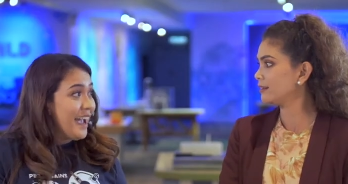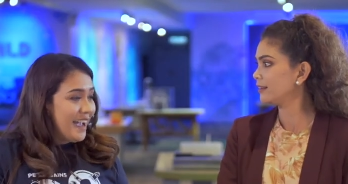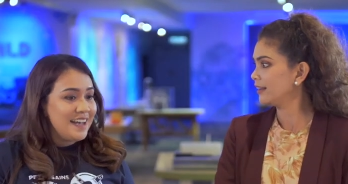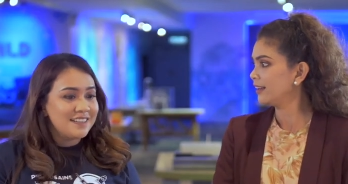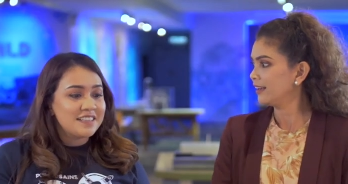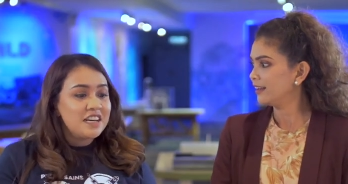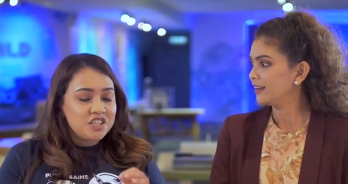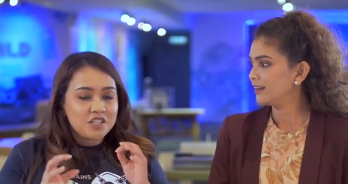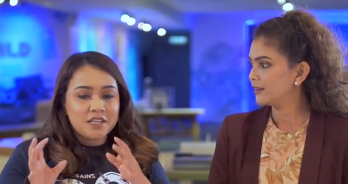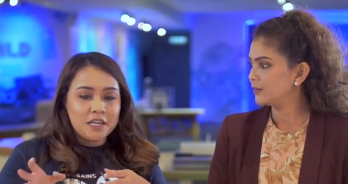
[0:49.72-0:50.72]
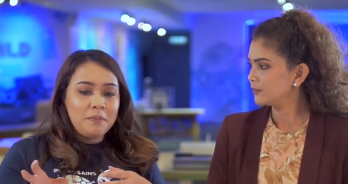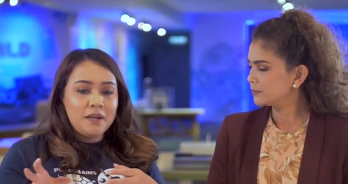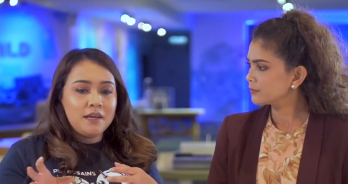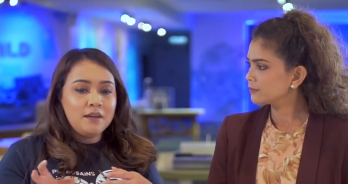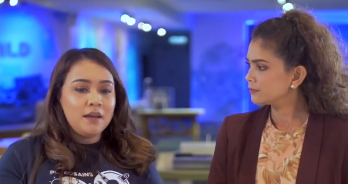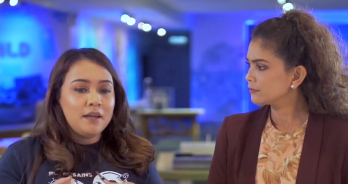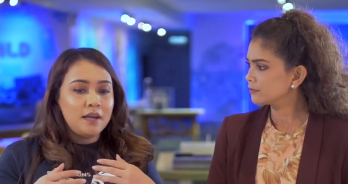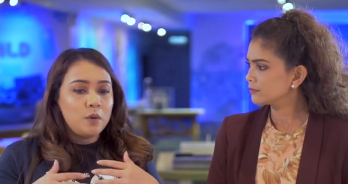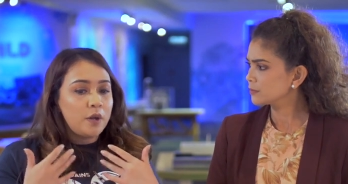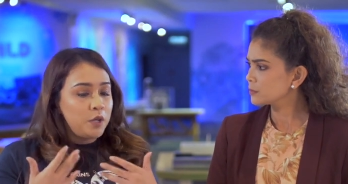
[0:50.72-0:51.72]
Speaker 1: yes, just keep it in
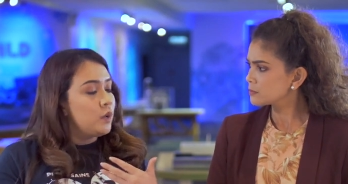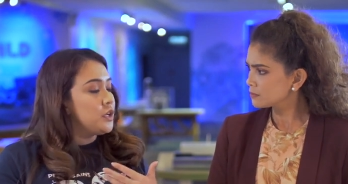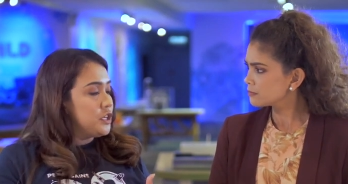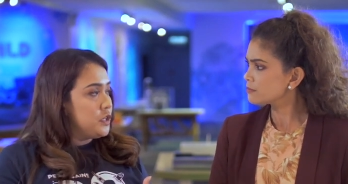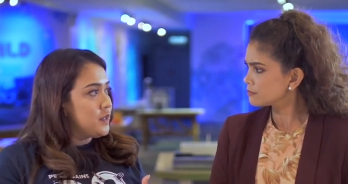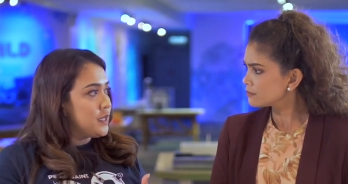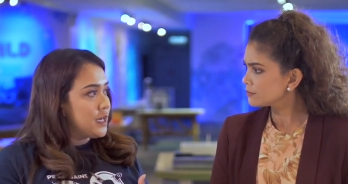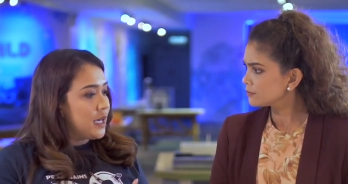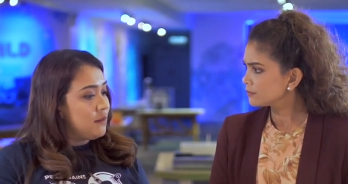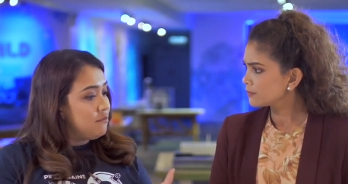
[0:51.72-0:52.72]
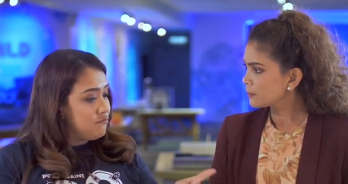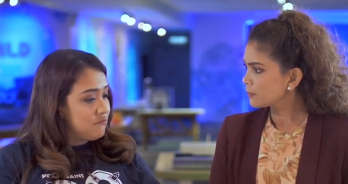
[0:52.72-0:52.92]
and then when you want to use it again,